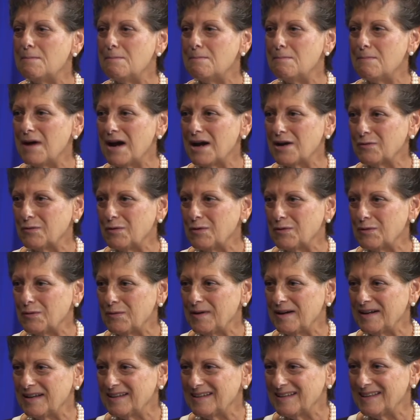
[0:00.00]

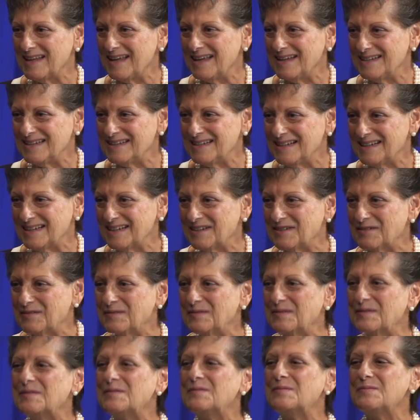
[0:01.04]
microcredit lending. Huh.
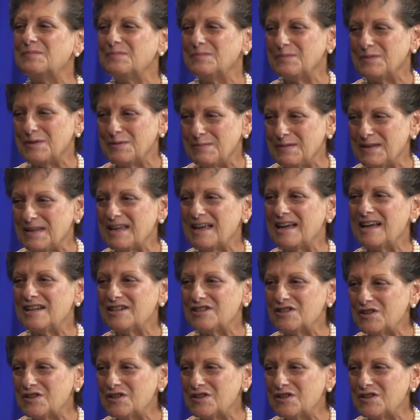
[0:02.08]
And we began